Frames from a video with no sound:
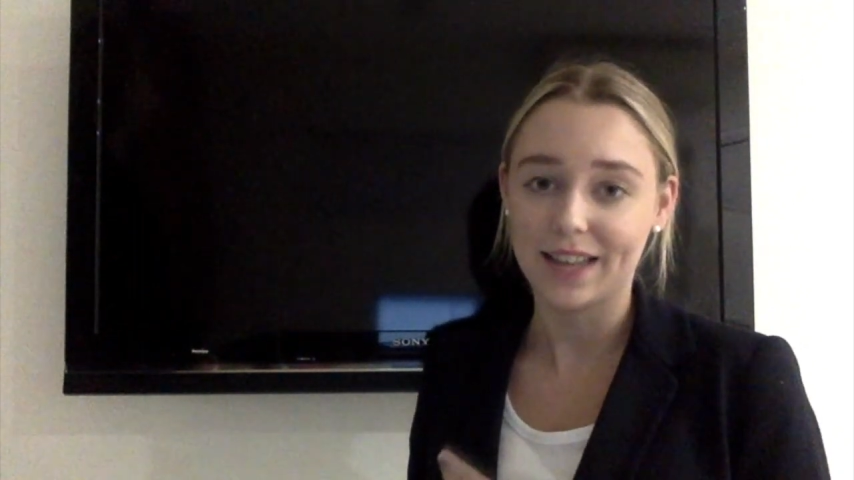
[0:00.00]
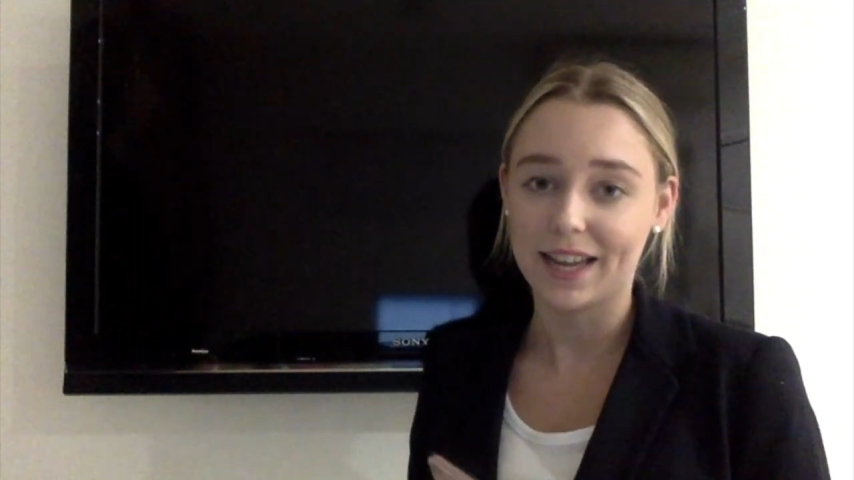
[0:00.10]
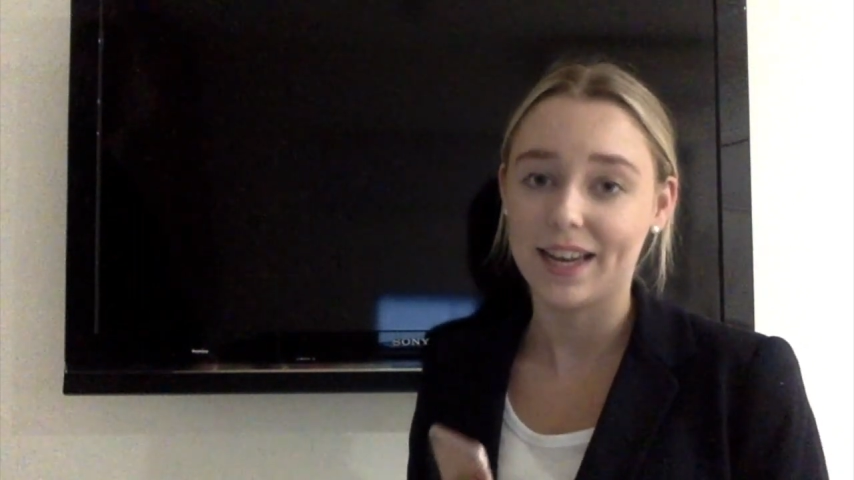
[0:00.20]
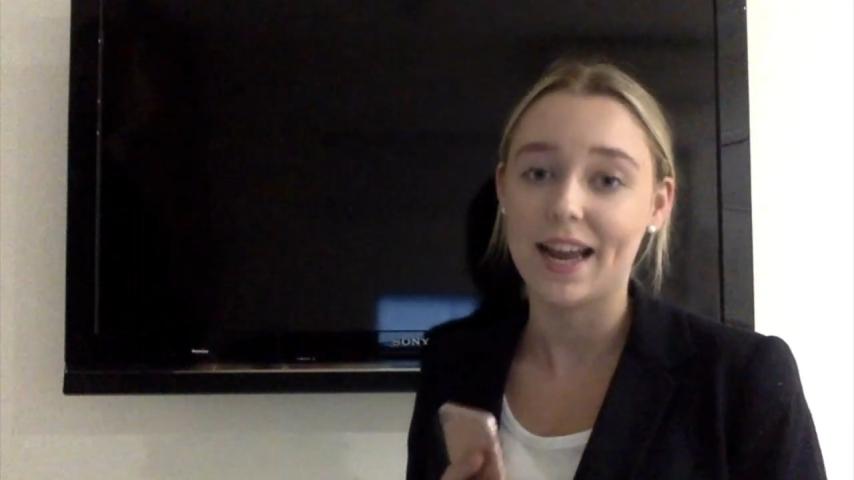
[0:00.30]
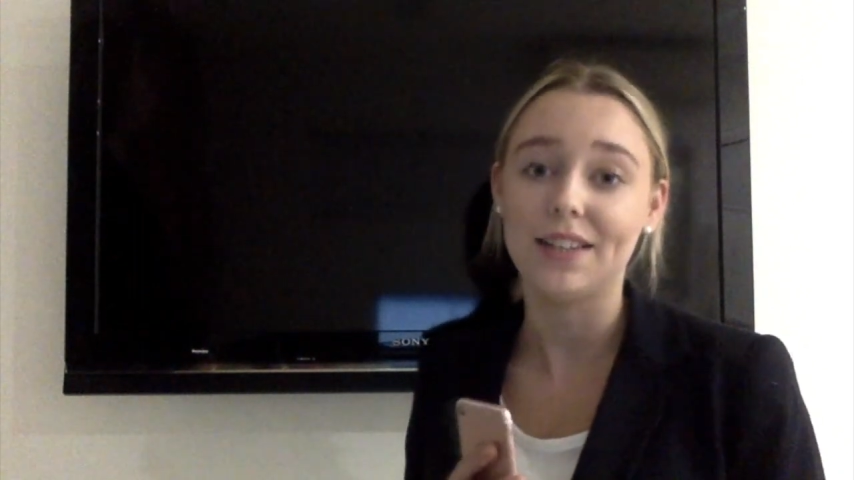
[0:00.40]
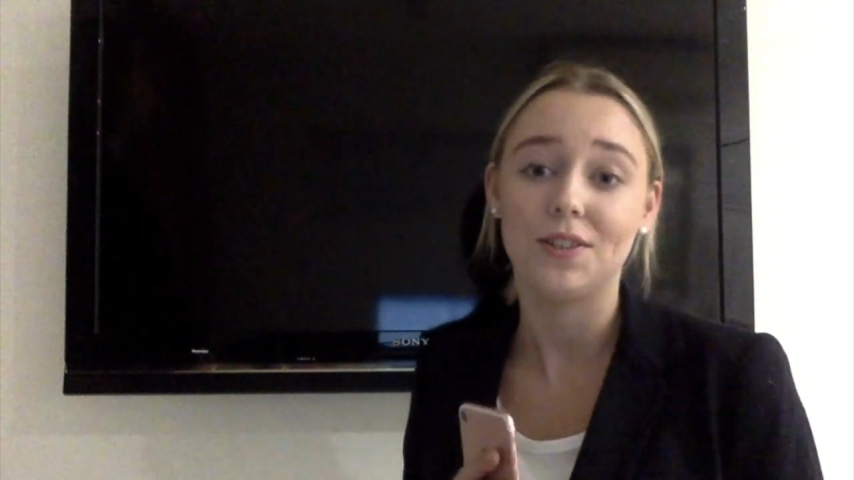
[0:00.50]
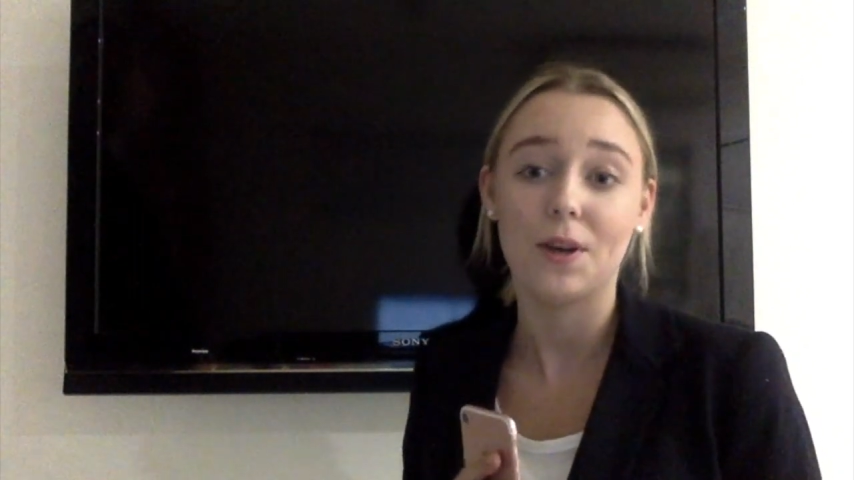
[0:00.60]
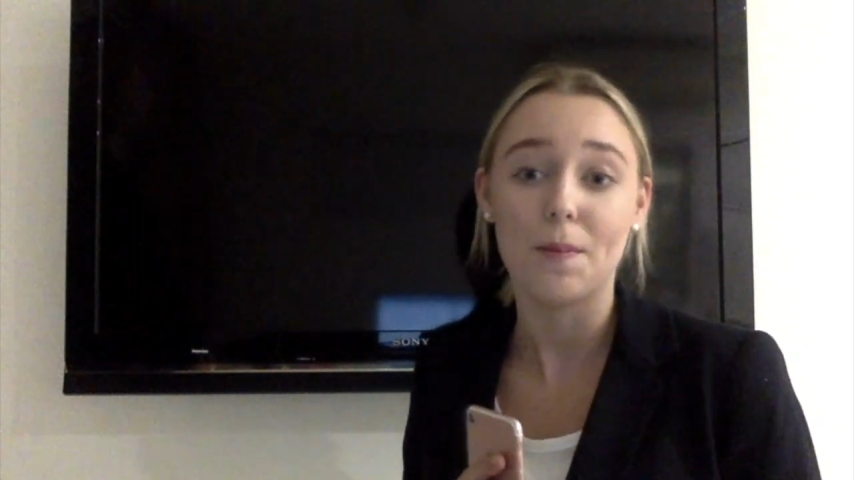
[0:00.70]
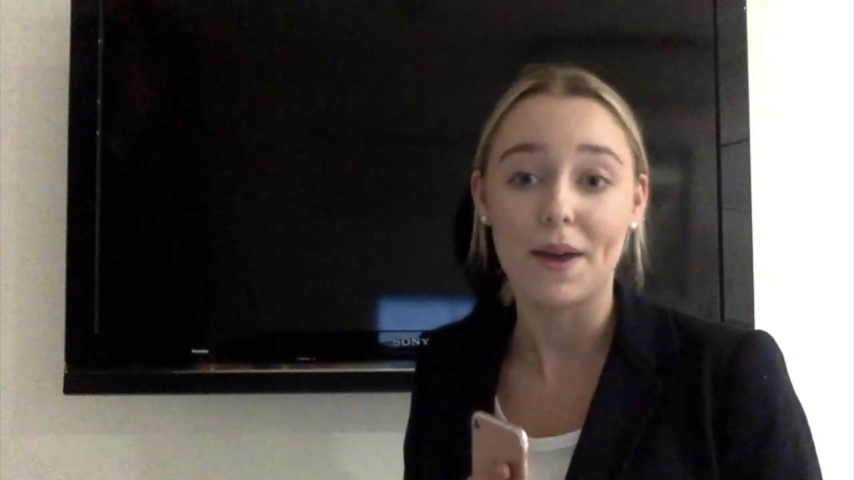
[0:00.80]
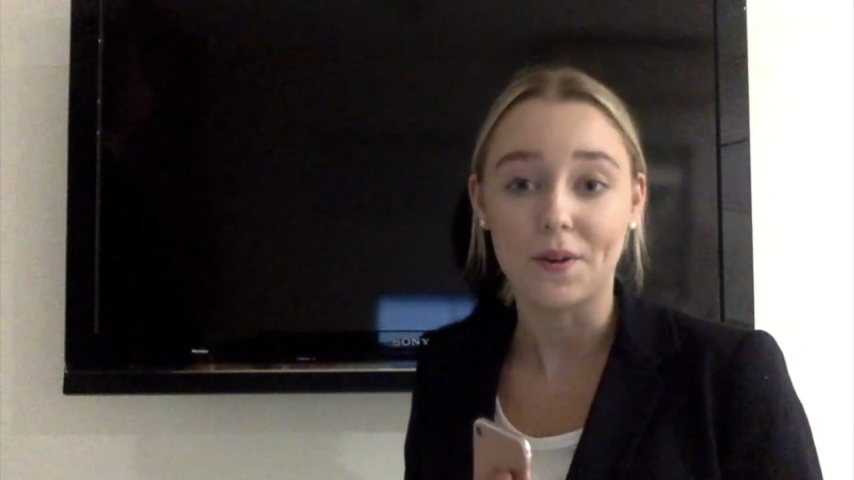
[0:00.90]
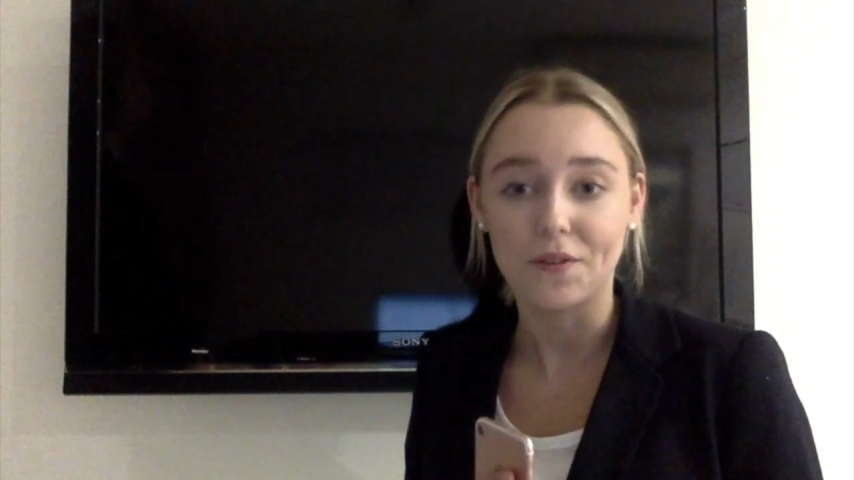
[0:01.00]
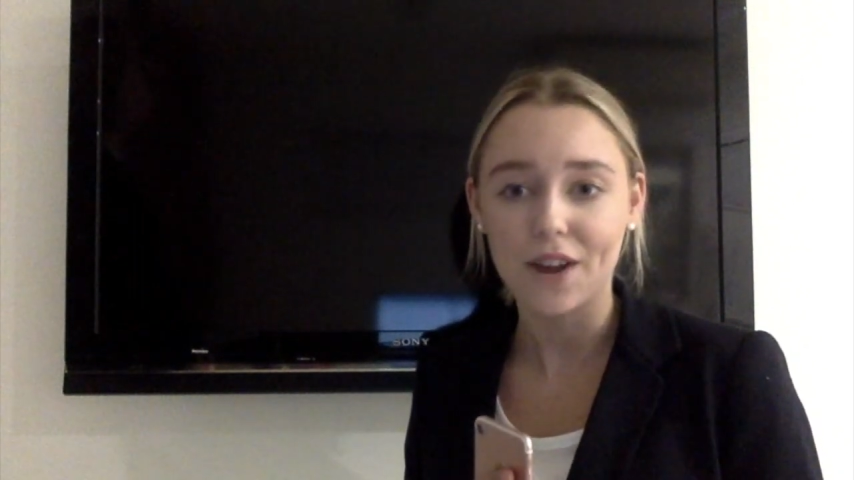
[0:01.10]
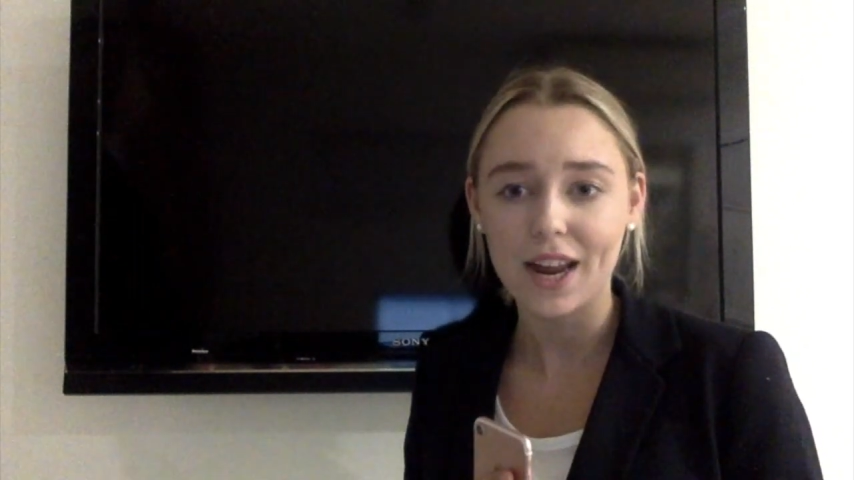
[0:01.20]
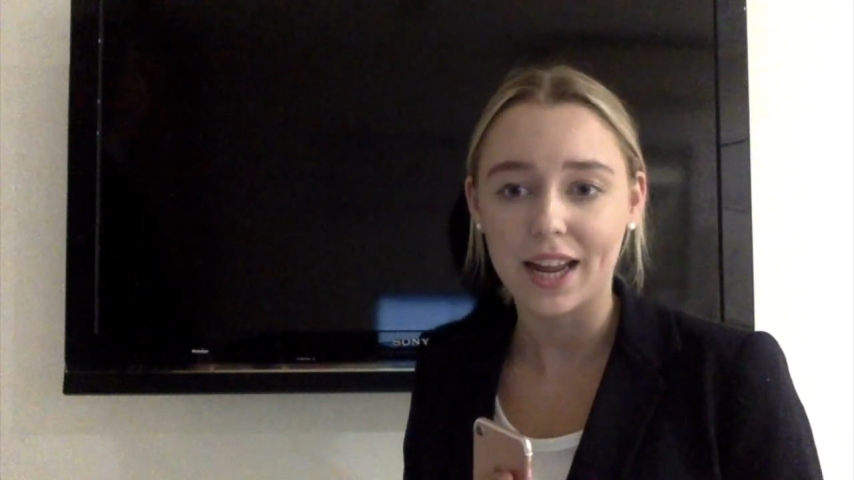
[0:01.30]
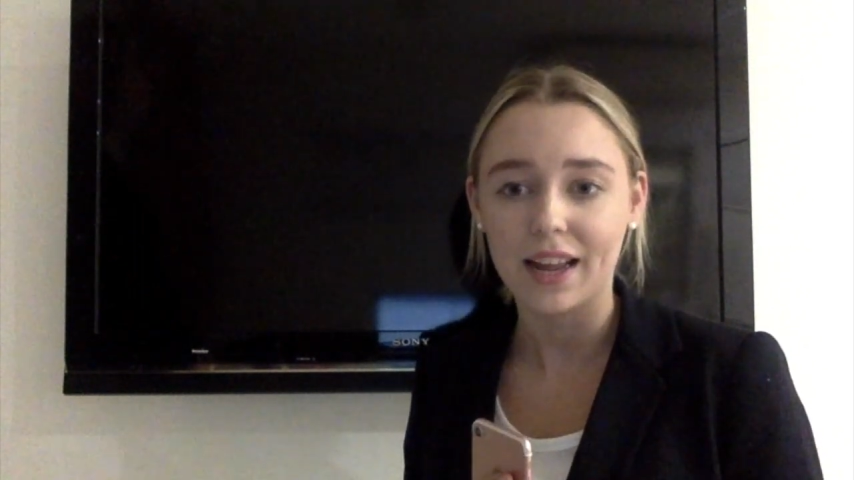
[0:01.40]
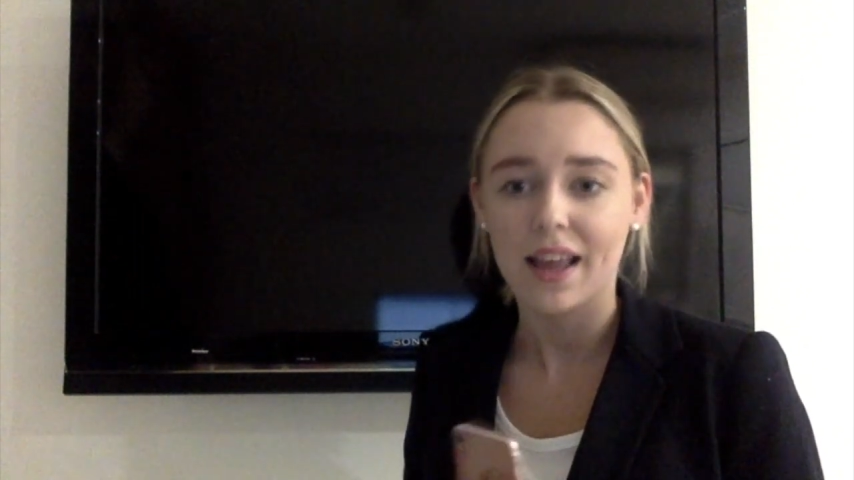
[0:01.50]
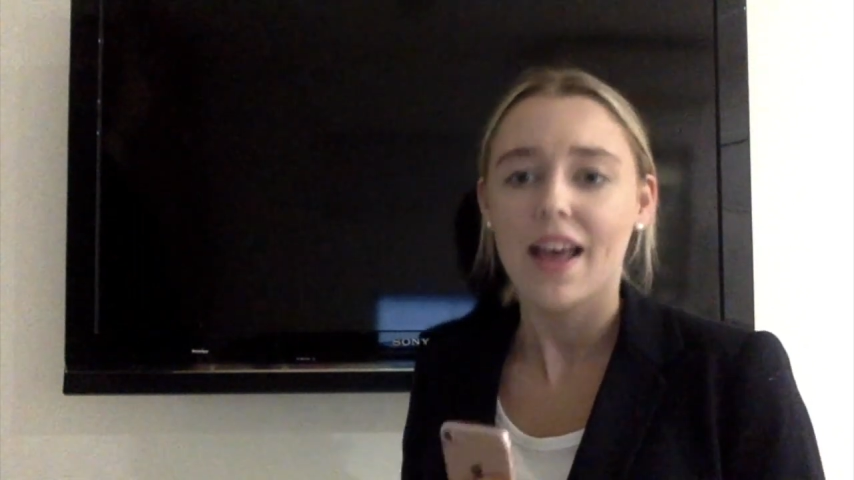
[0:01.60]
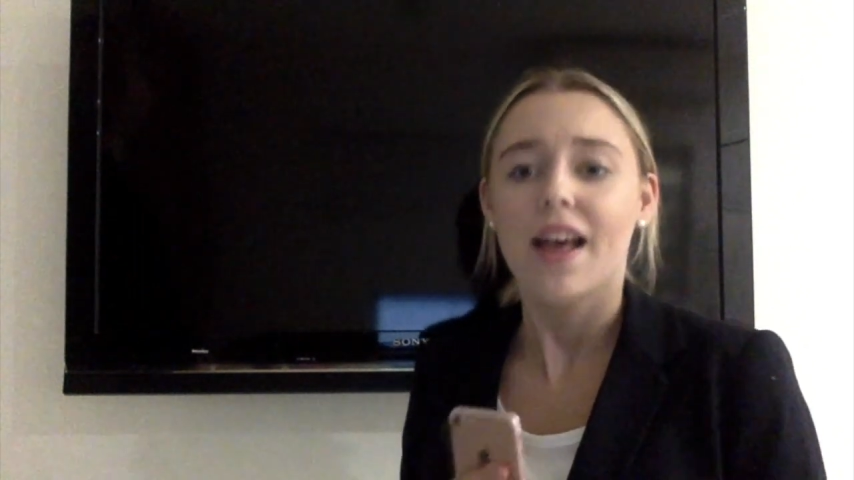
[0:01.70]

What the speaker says: and connected to a metal ring,